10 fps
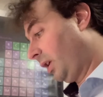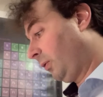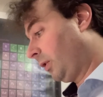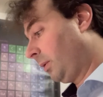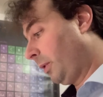they
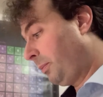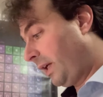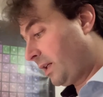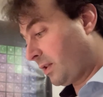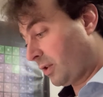form a
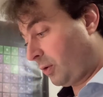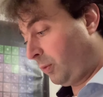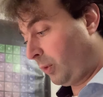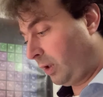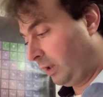basis
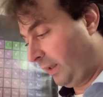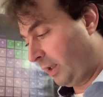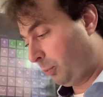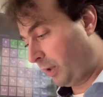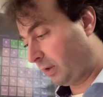for our
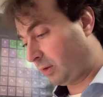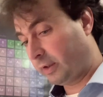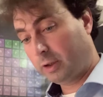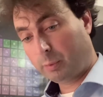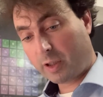n-particle
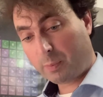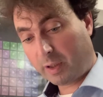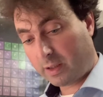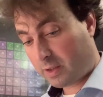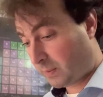Hilbert
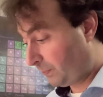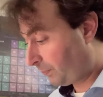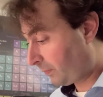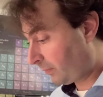space.